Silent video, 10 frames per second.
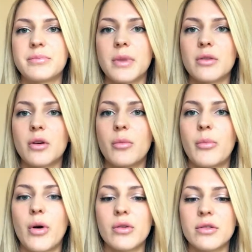Although
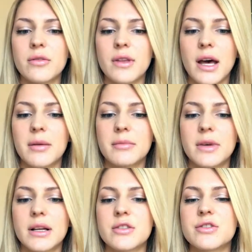both of them
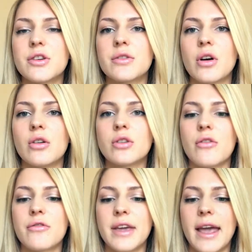serve the goal
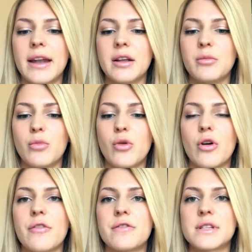of getting
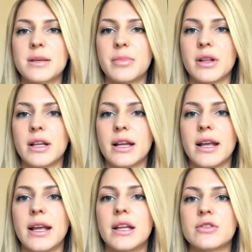more
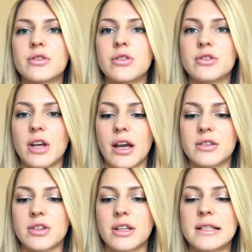visibility in search
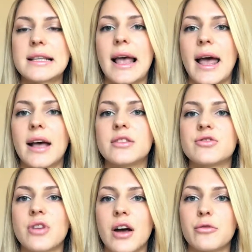engines and
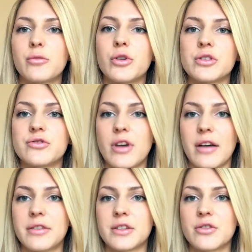drive more
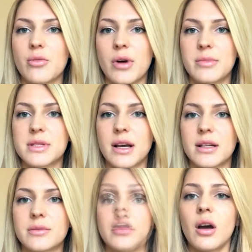traffic to your website.
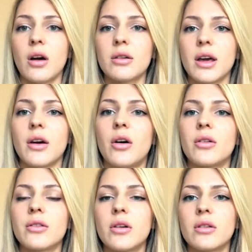Okay,
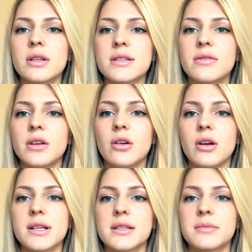although this video
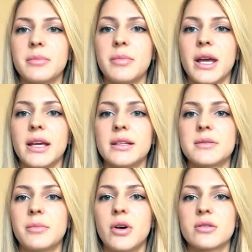is
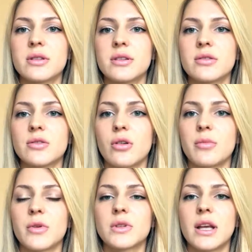made mostly to talk
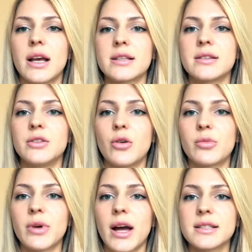about SEO
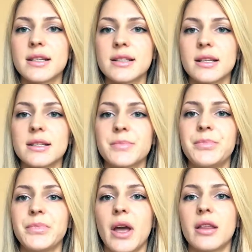practices,
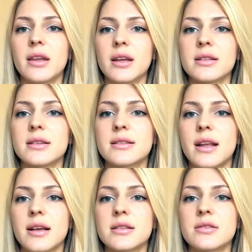I think it is
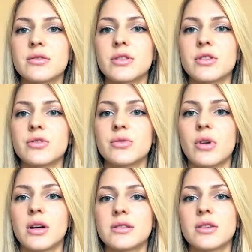necessary to
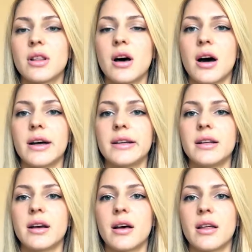
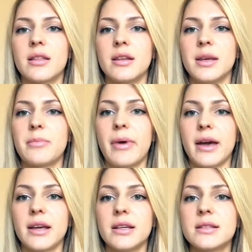underline the
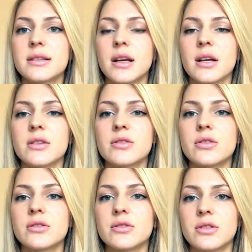paid
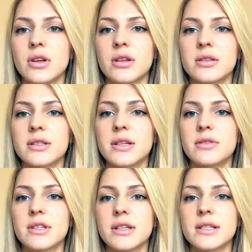search engine
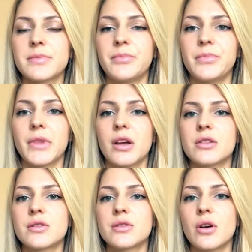activities.
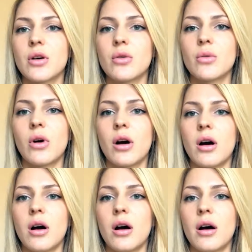So
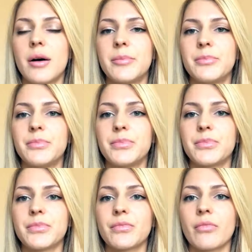
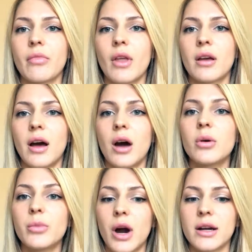
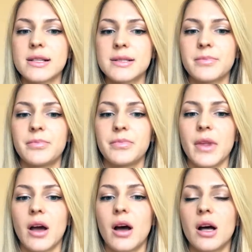how it works.
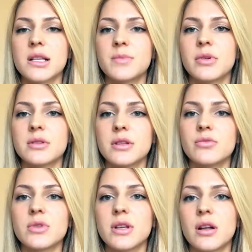Sponsored
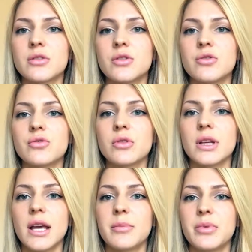results
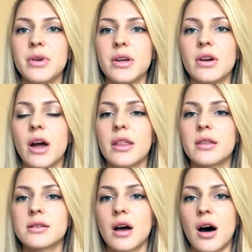usually appear at
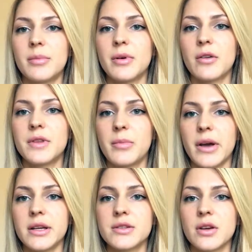the top of the
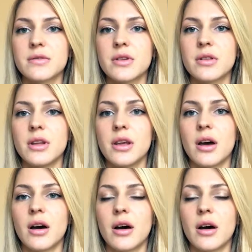page after the